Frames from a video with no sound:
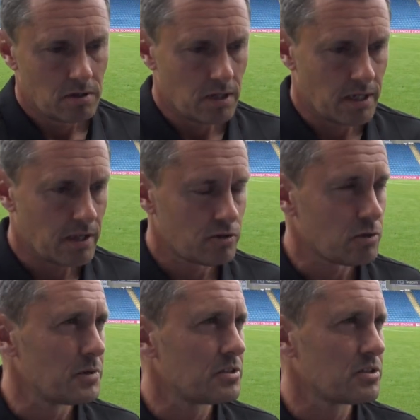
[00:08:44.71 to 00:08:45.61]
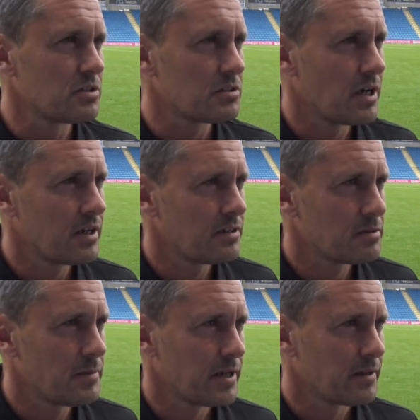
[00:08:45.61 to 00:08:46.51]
again some decisions that I need to make.